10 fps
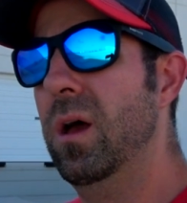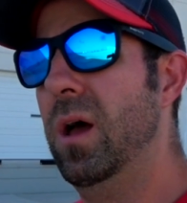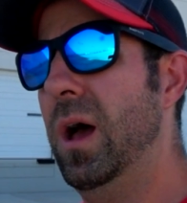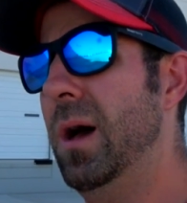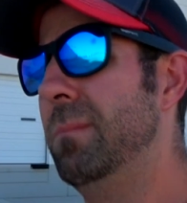
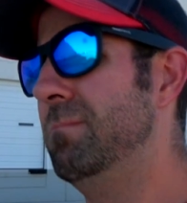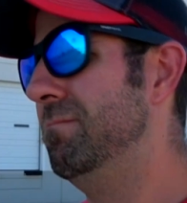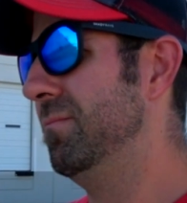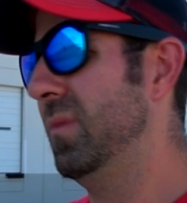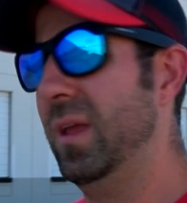
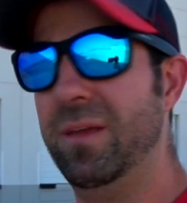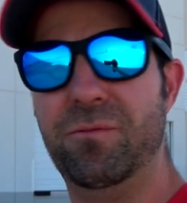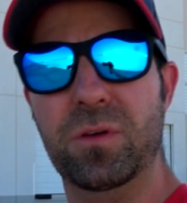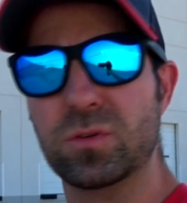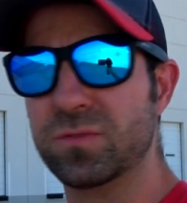It
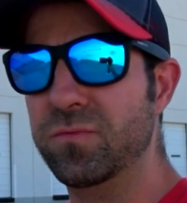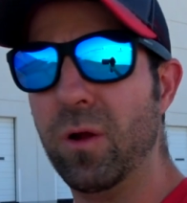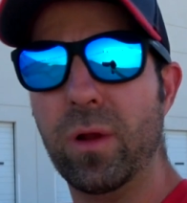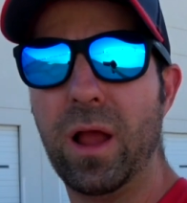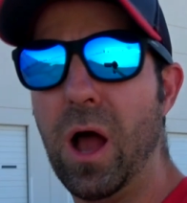feels
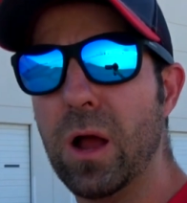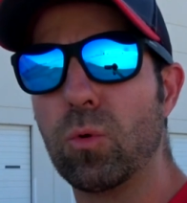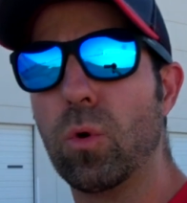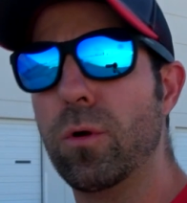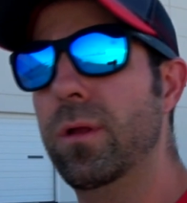very
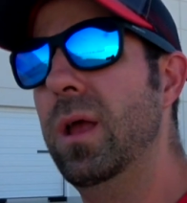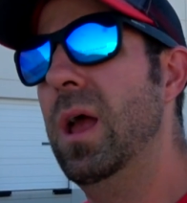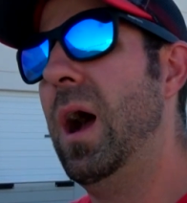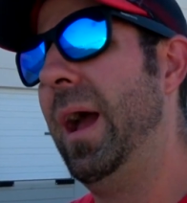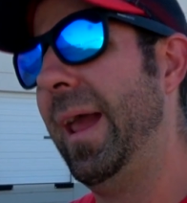awkward.
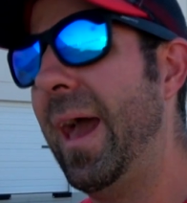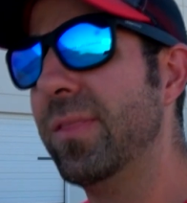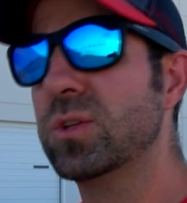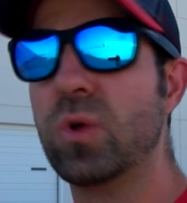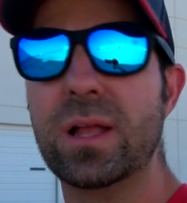I had
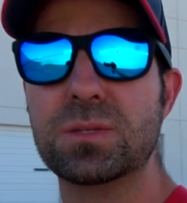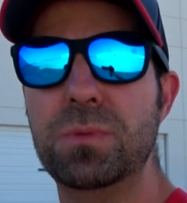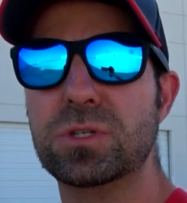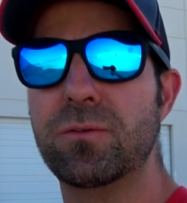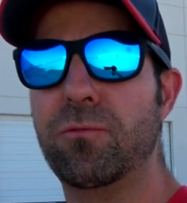the
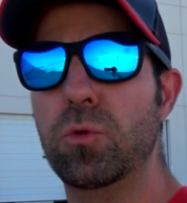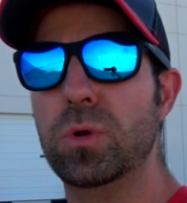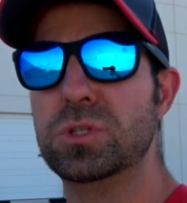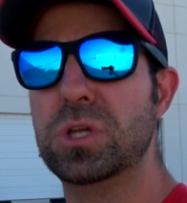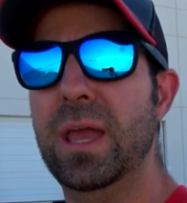transmission
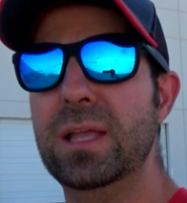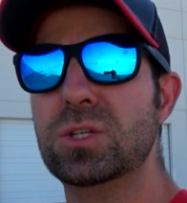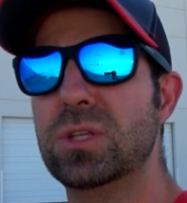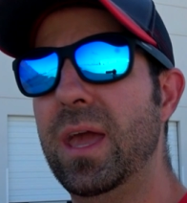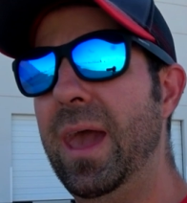fluid
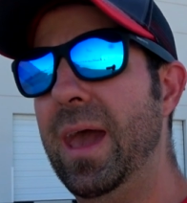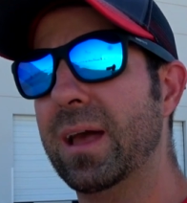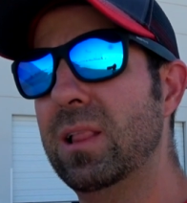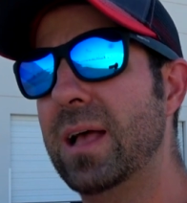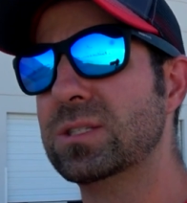changed at
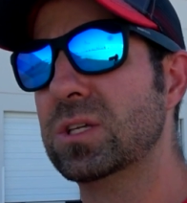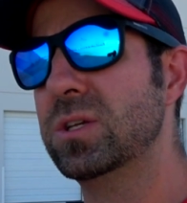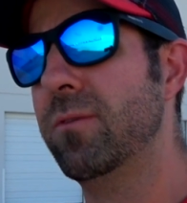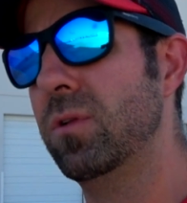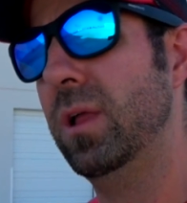Classic
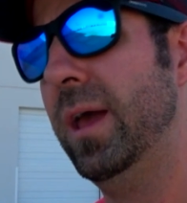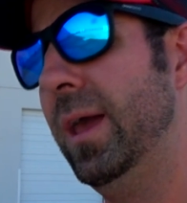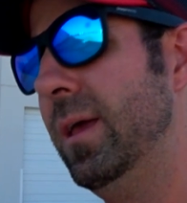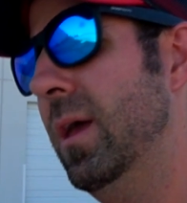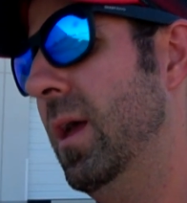
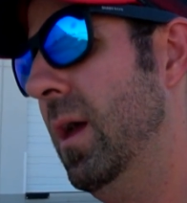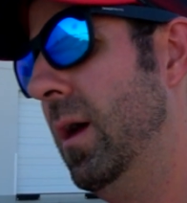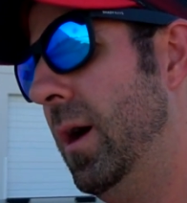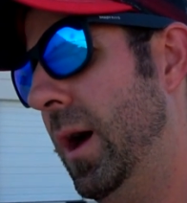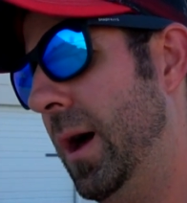Chevrolet.
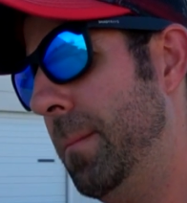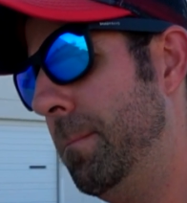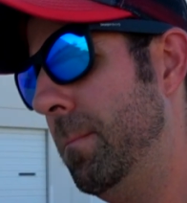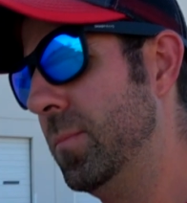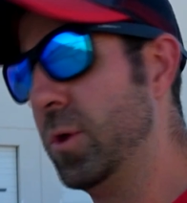
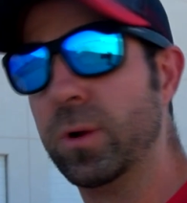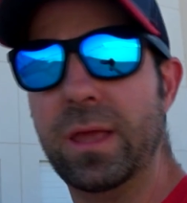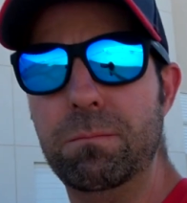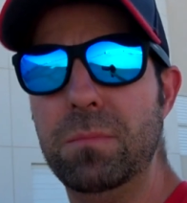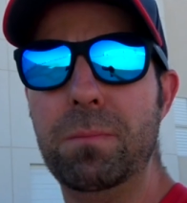They're
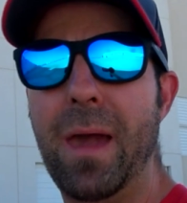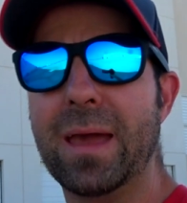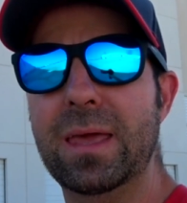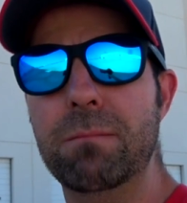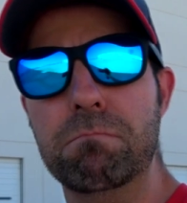getting me
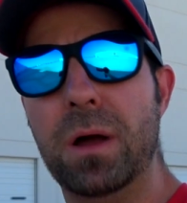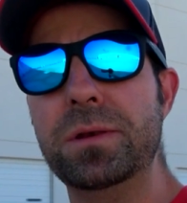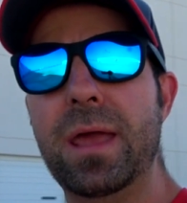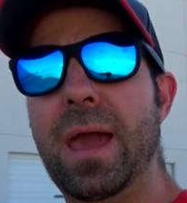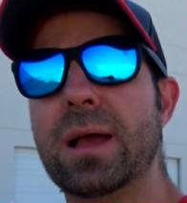back in
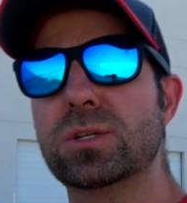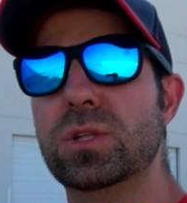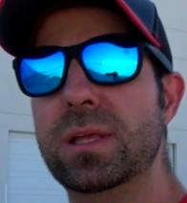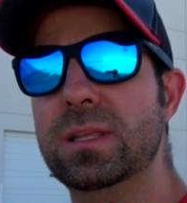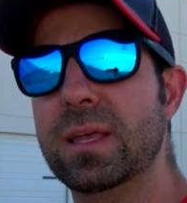Monday
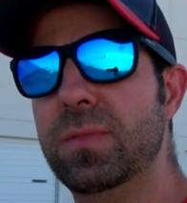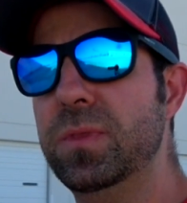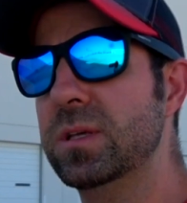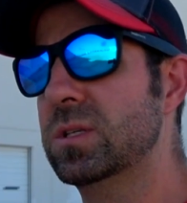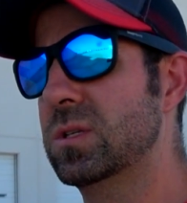actually to get
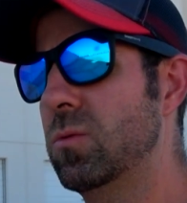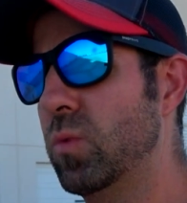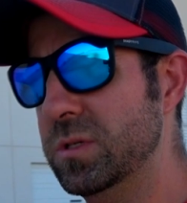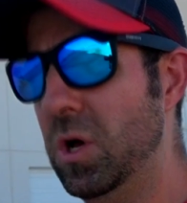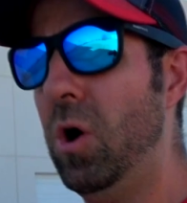this
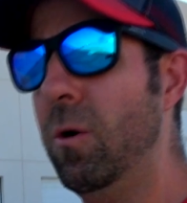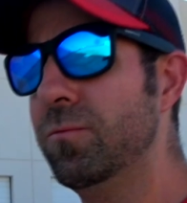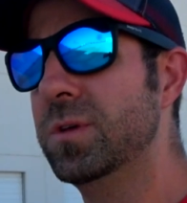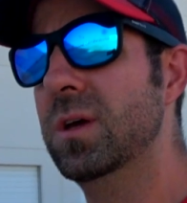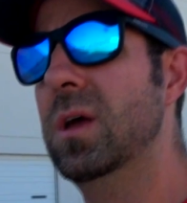resolved,